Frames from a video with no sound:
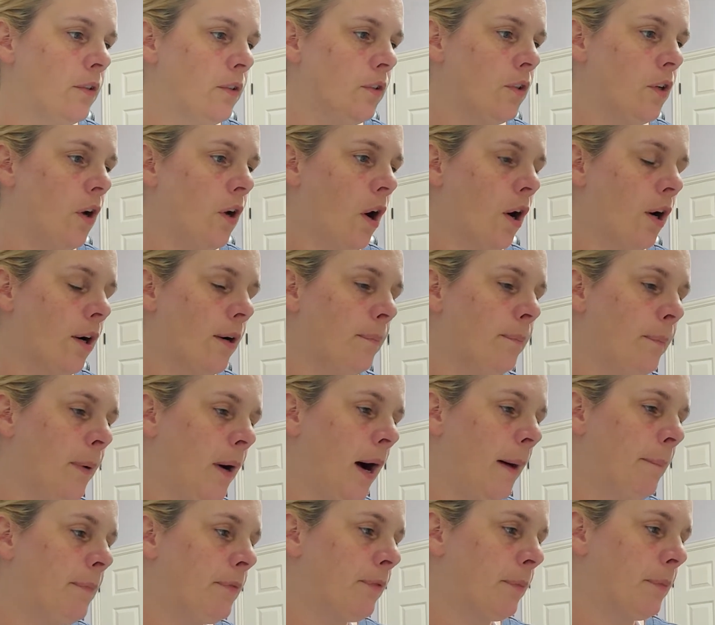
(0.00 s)
are
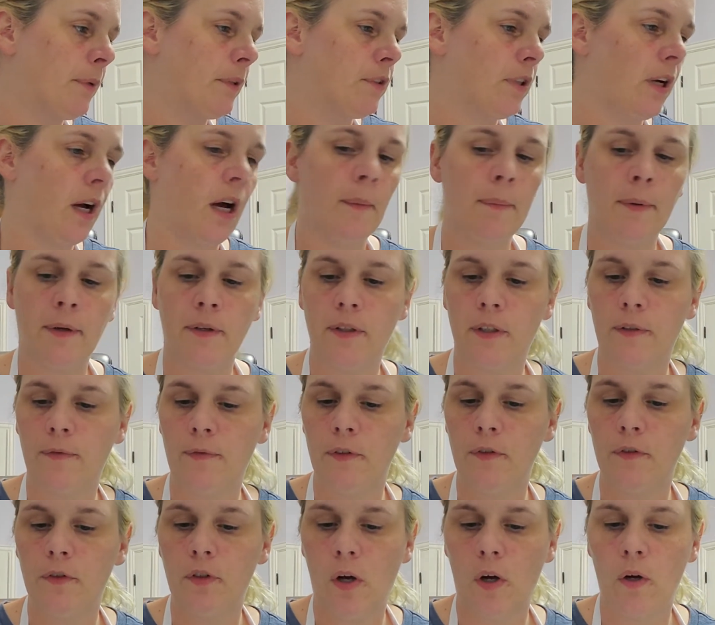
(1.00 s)
popped from the top, because if
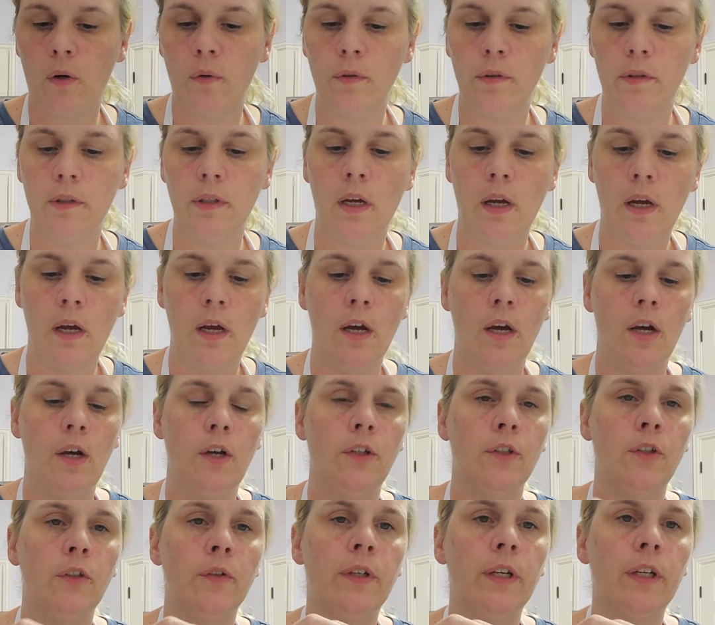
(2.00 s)
you don't,
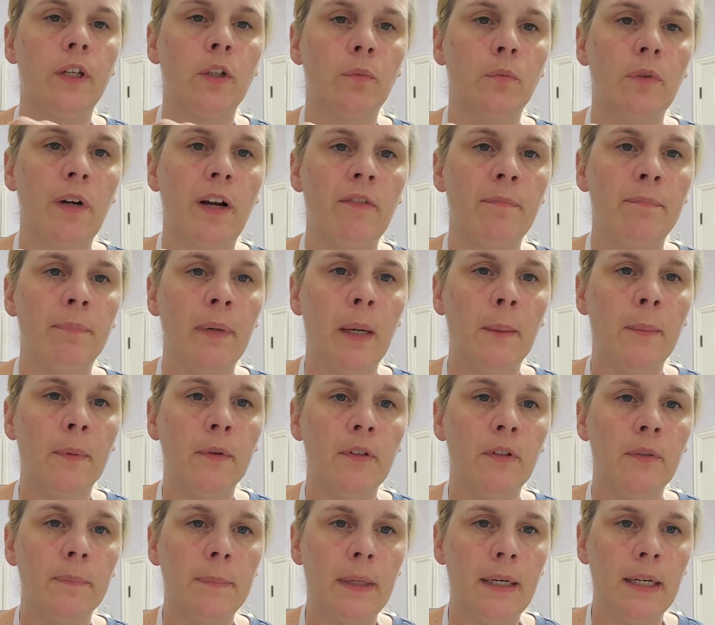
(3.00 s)
you'll get a rough bubble
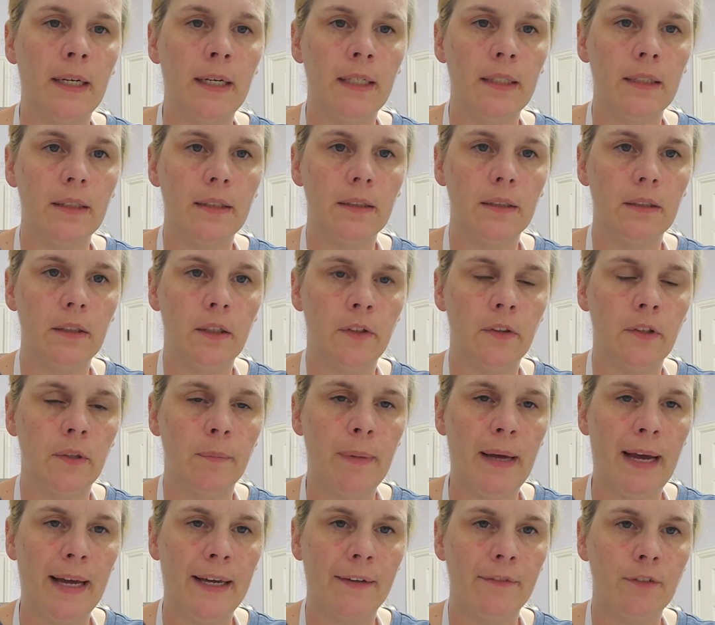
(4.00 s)
spot on the
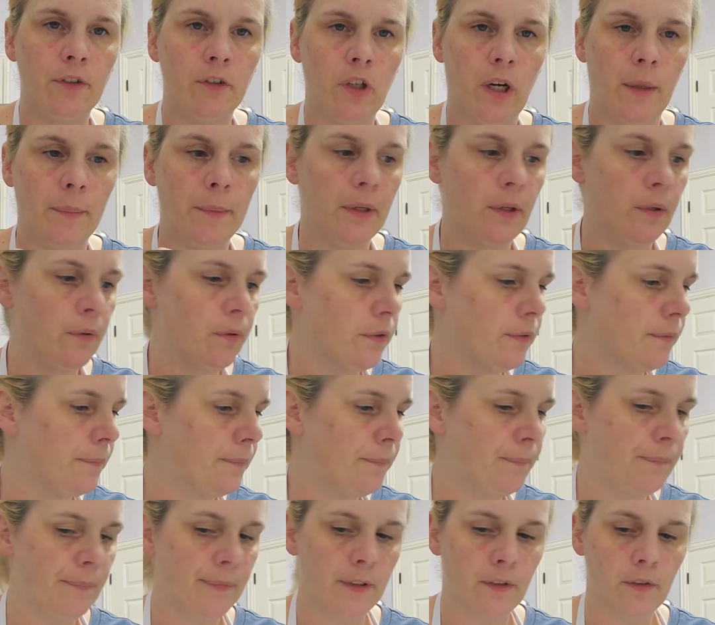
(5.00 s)
back of your dominoes.
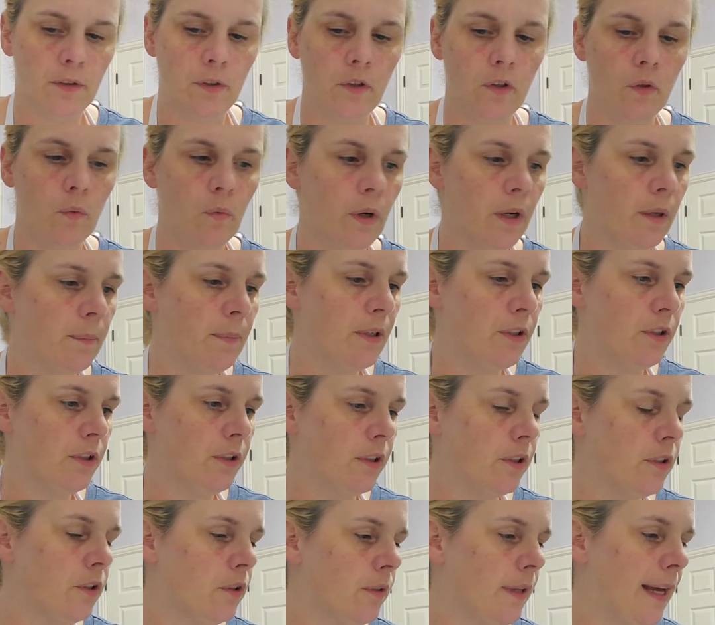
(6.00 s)
So you want to be sure
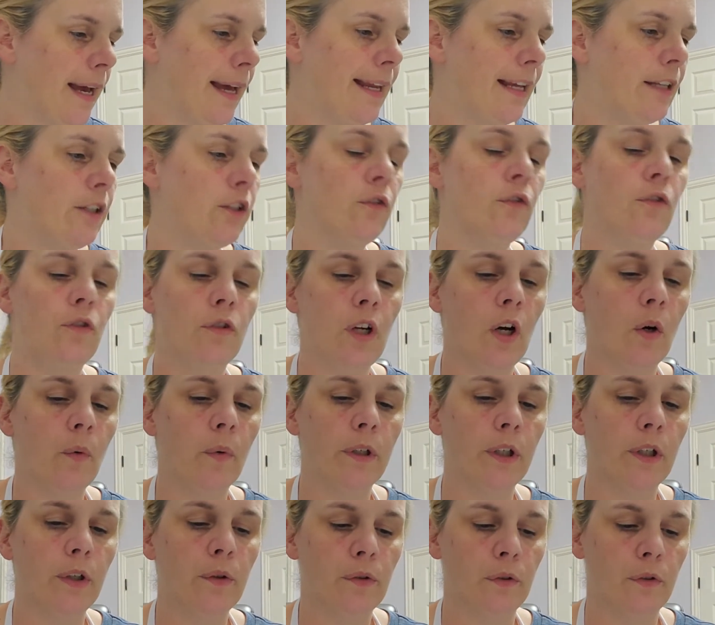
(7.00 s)
you do that, and you do not want
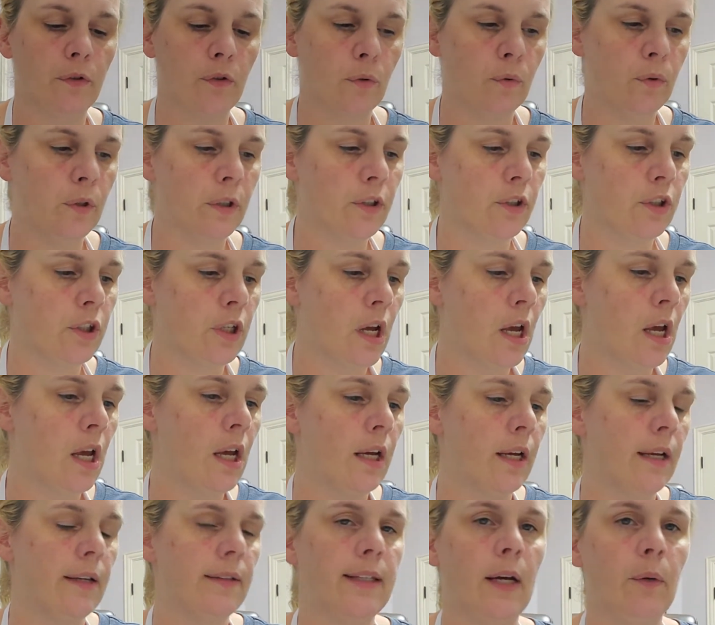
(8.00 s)
to use a torch,
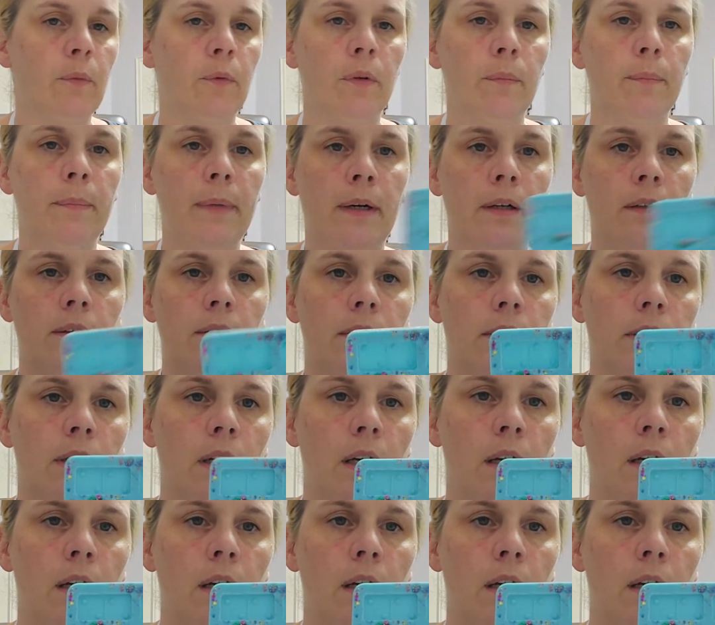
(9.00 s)
because that will melt